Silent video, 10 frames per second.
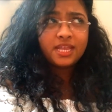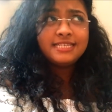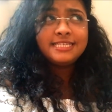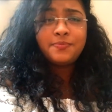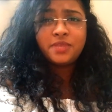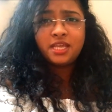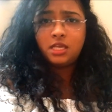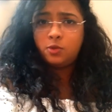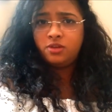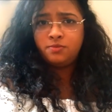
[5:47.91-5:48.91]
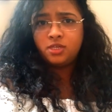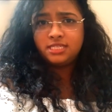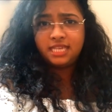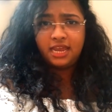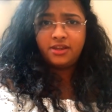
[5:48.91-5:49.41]
something even more
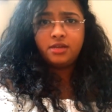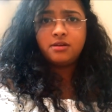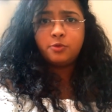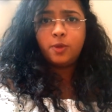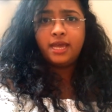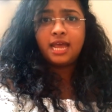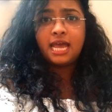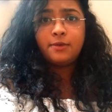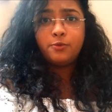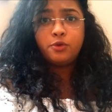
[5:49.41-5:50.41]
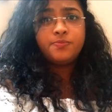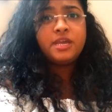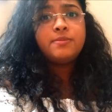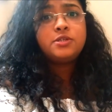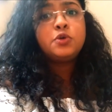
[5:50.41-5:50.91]
scarier where I won't be
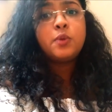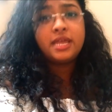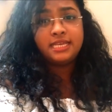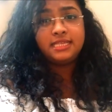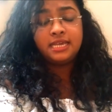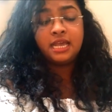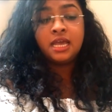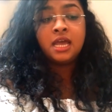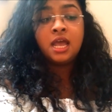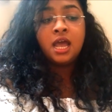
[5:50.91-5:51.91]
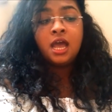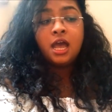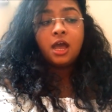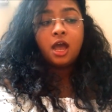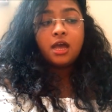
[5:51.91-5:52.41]
able to do anything?
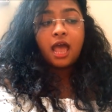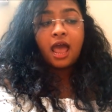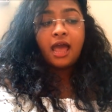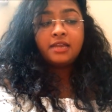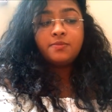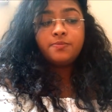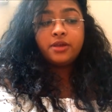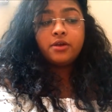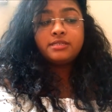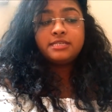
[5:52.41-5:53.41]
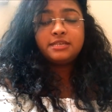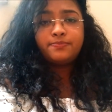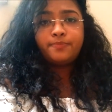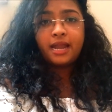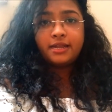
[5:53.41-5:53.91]
And because it's a
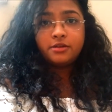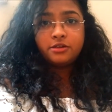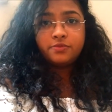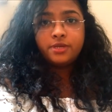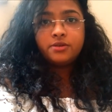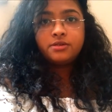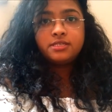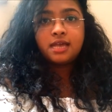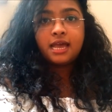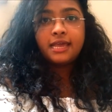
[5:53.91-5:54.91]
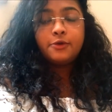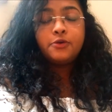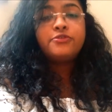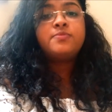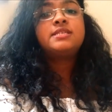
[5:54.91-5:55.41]
pattern, because I go
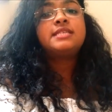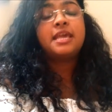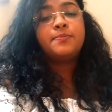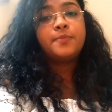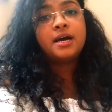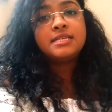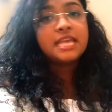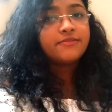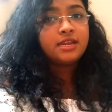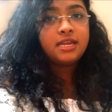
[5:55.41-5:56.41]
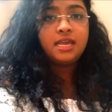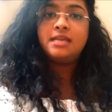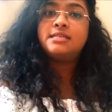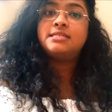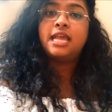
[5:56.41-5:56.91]
from the same bus every
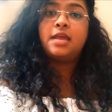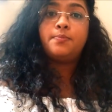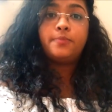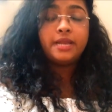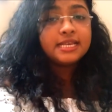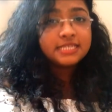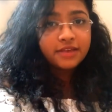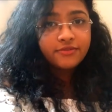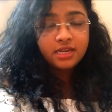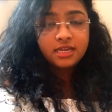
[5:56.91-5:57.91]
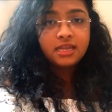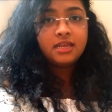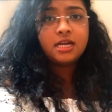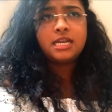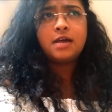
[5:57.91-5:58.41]
day, same place every day,
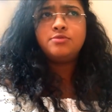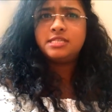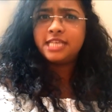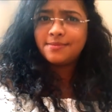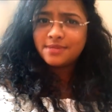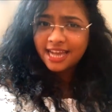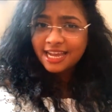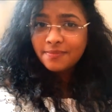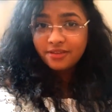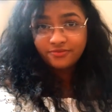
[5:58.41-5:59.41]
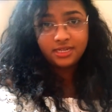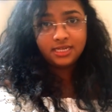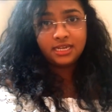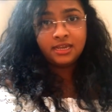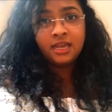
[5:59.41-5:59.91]
around the same time every
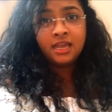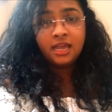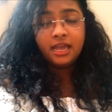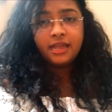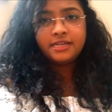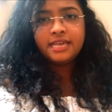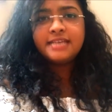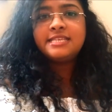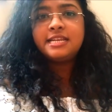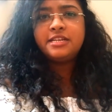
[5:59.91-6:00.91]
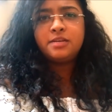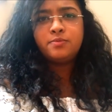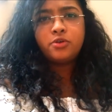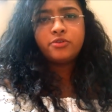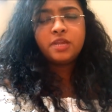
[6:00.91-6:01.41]
day, it gets a little
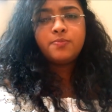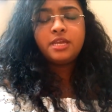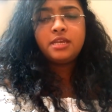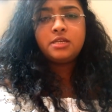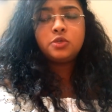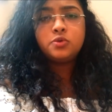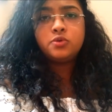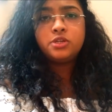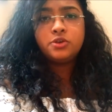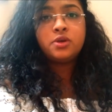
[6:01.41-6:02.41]
more creepy to, you know,